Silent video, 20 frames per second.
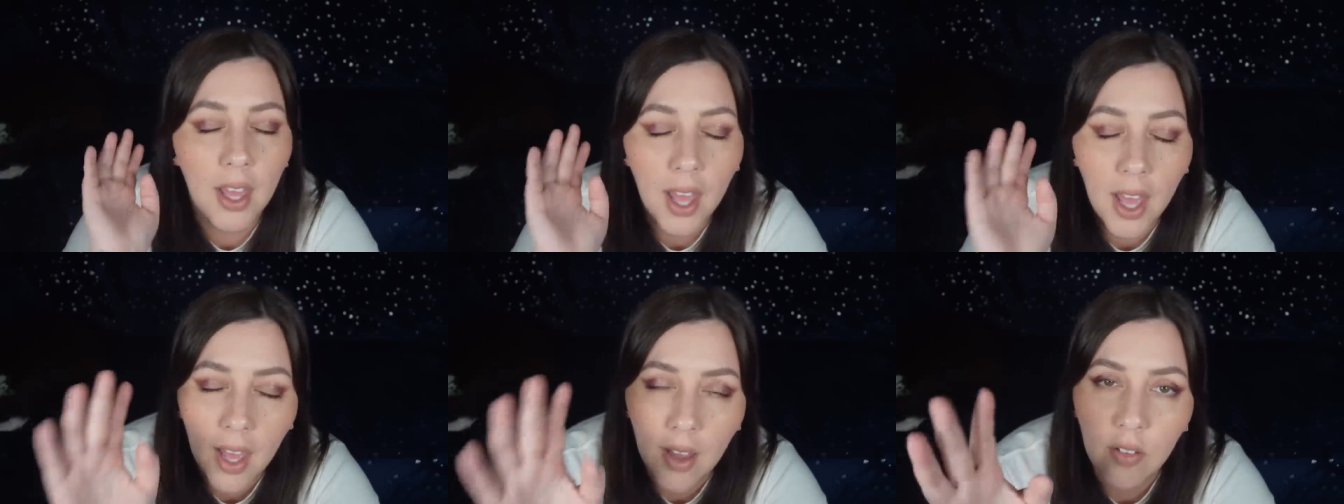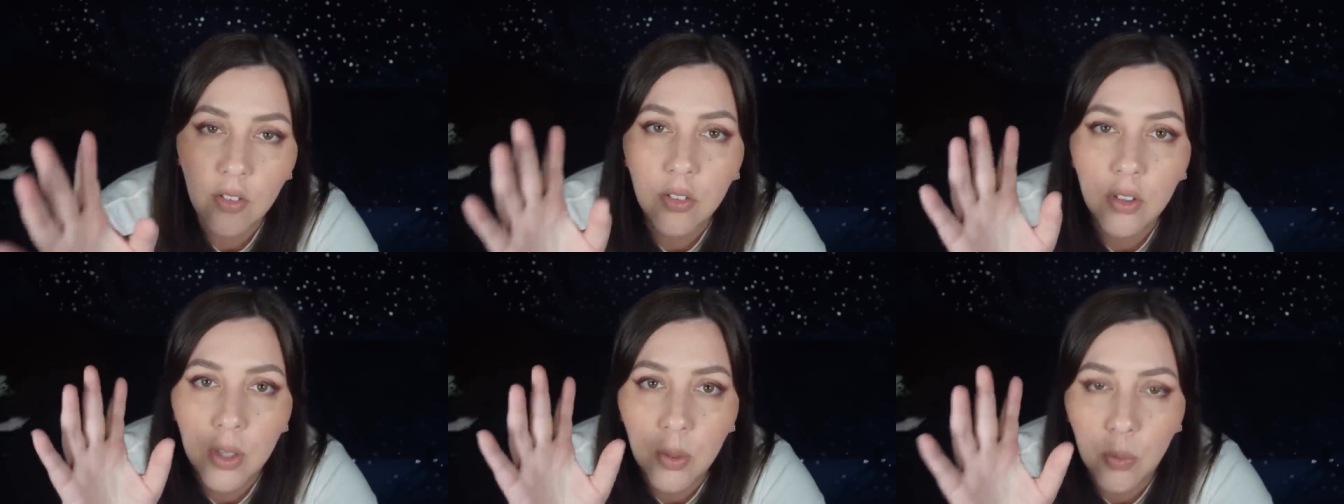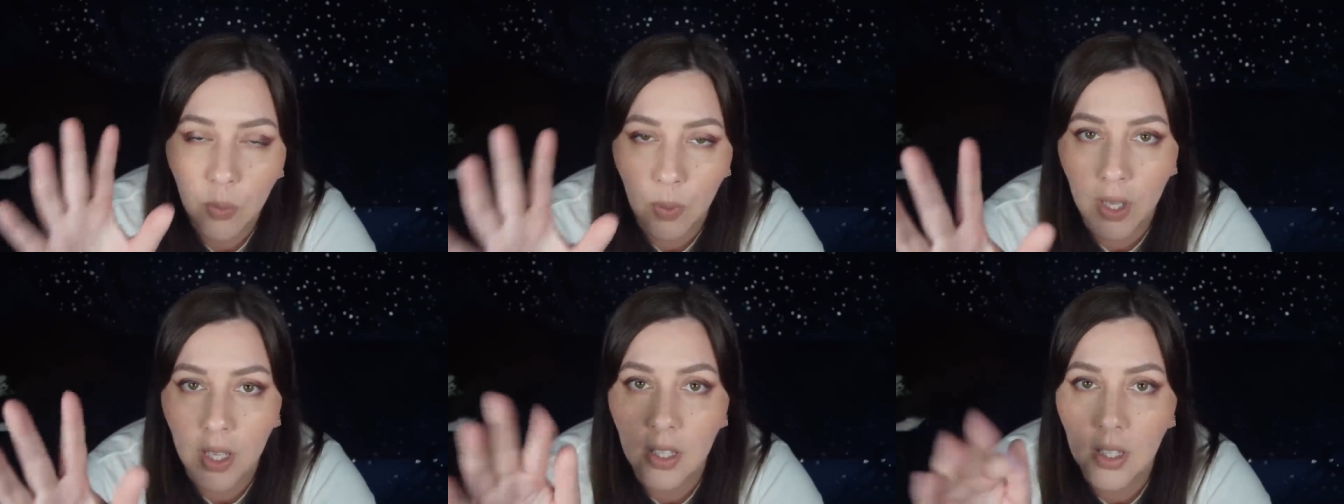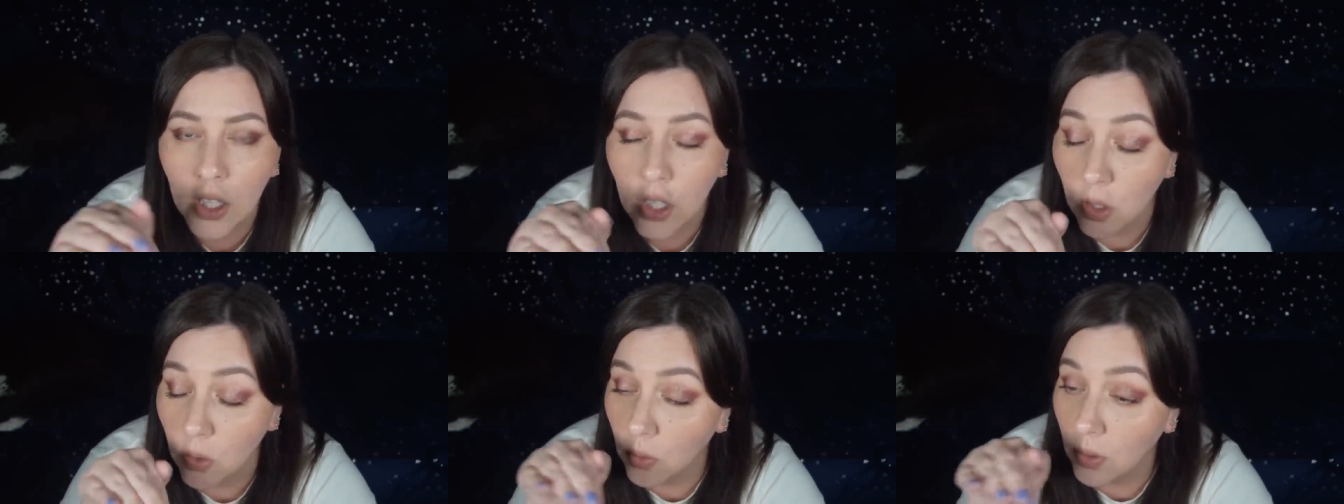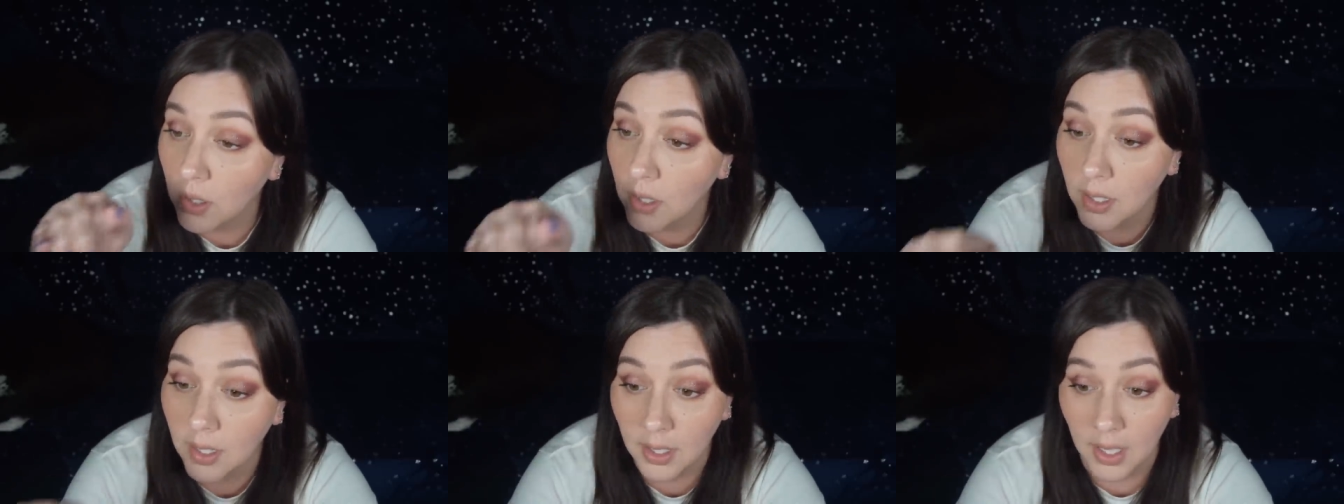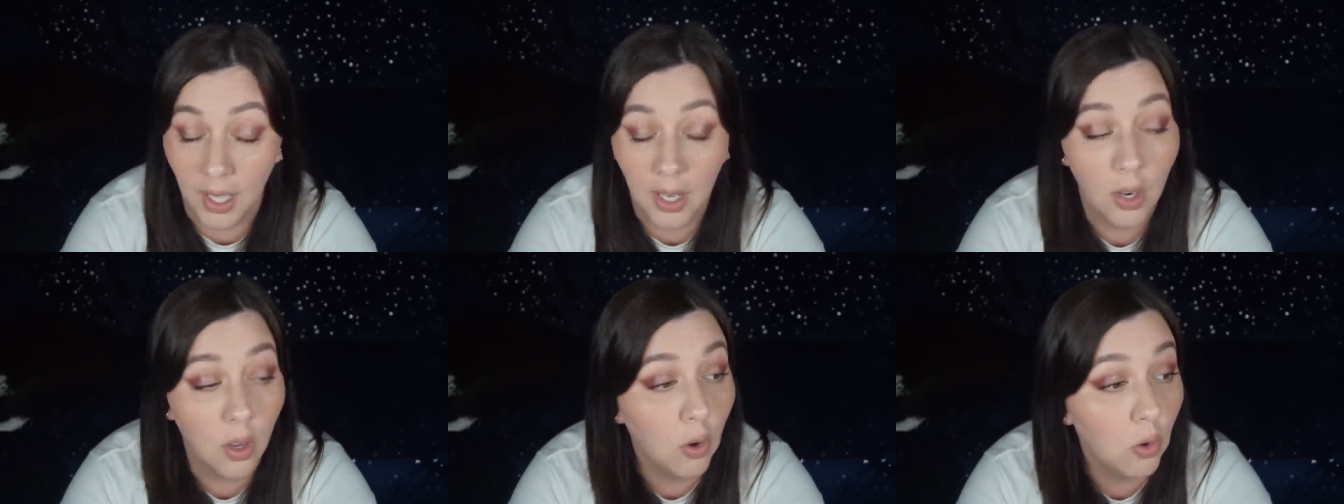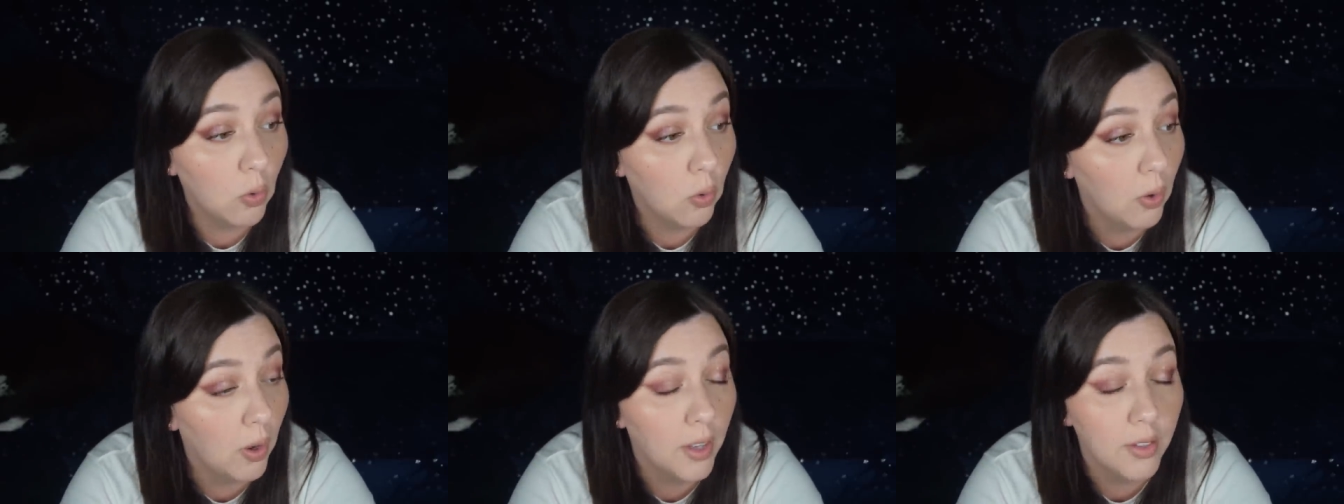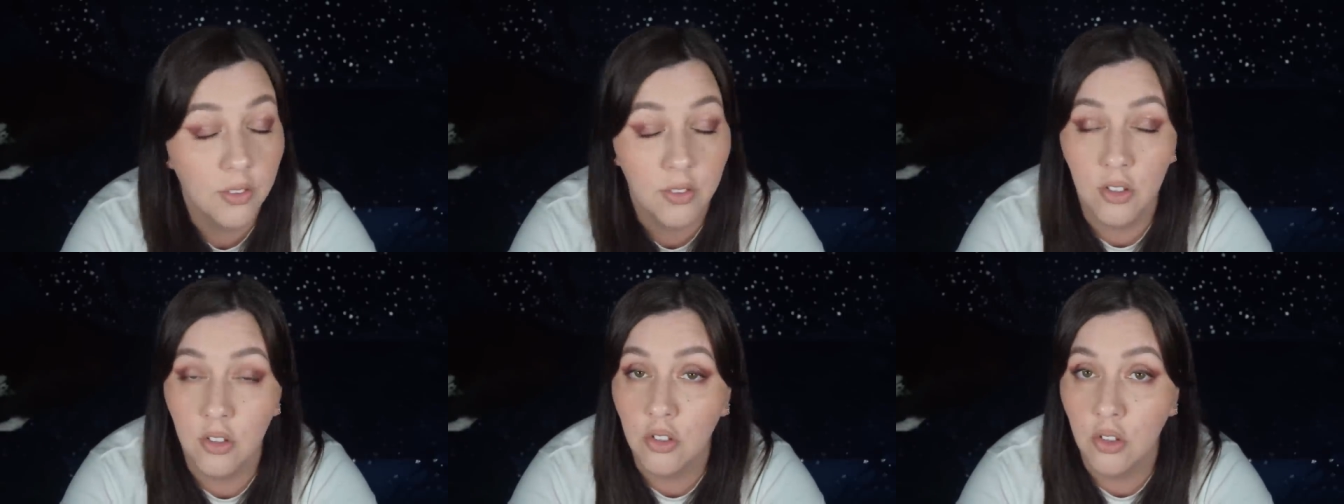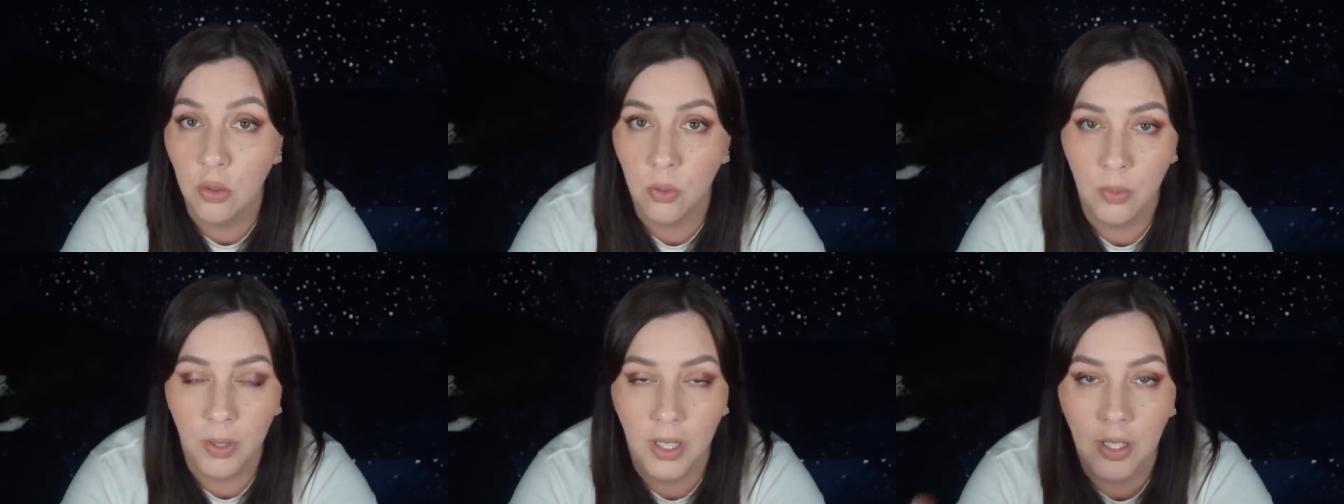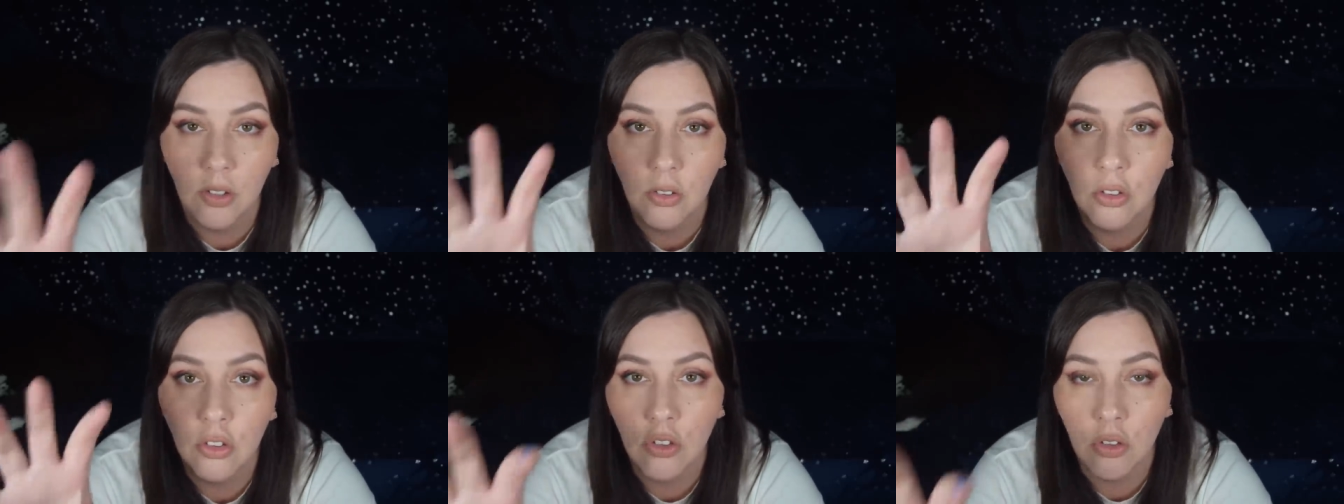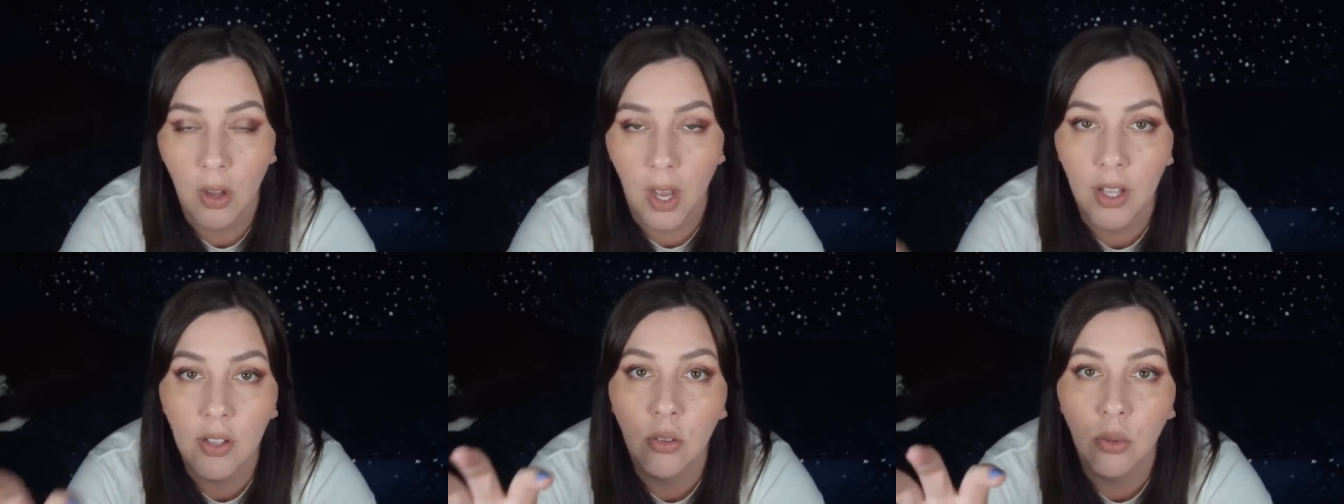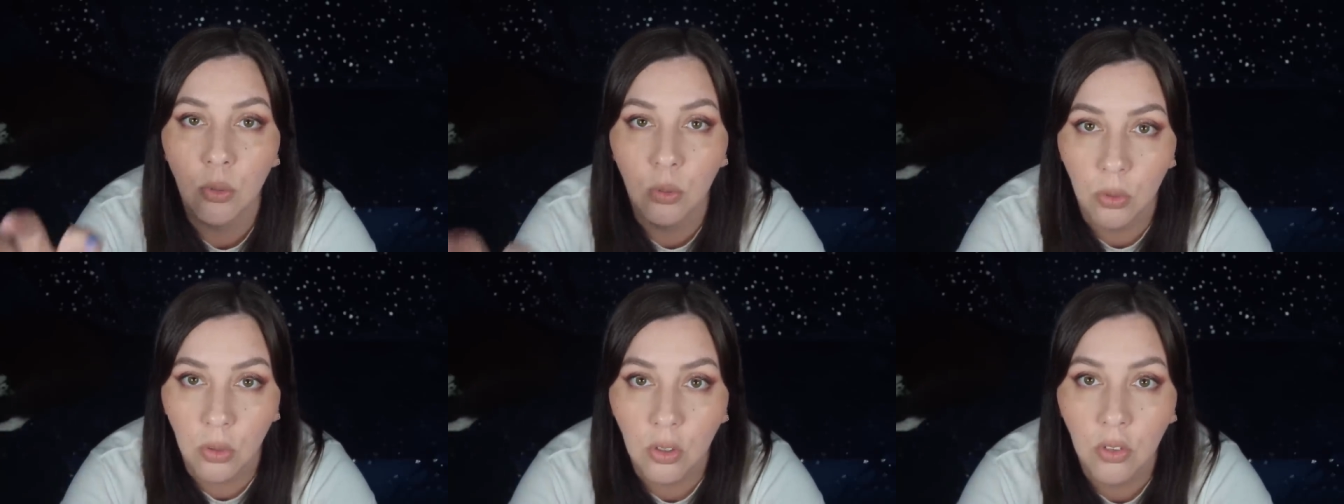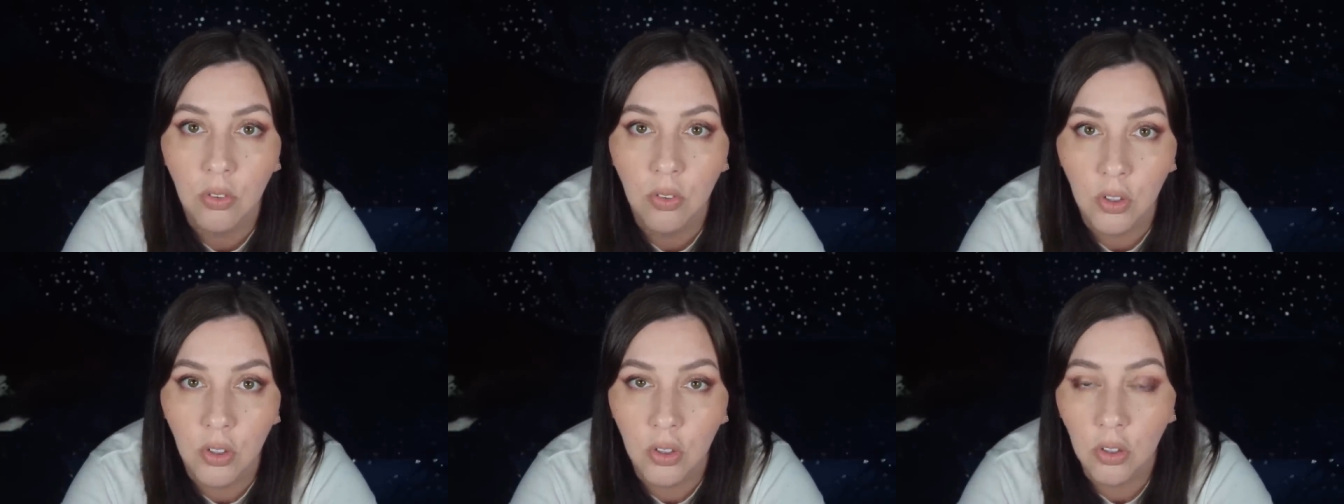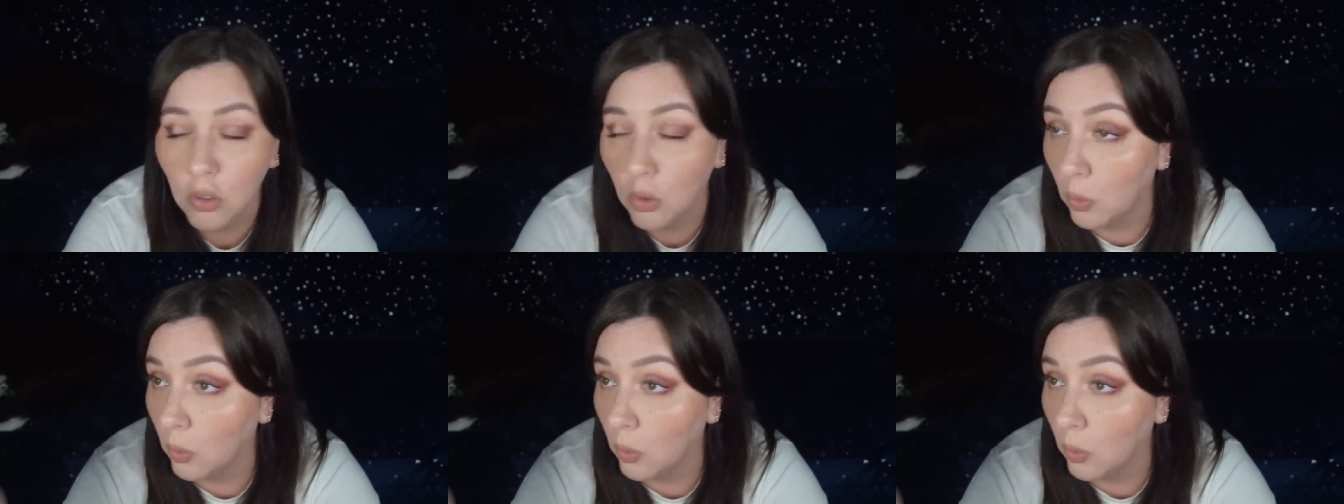Every way that you could get across the terrain to try to look for her,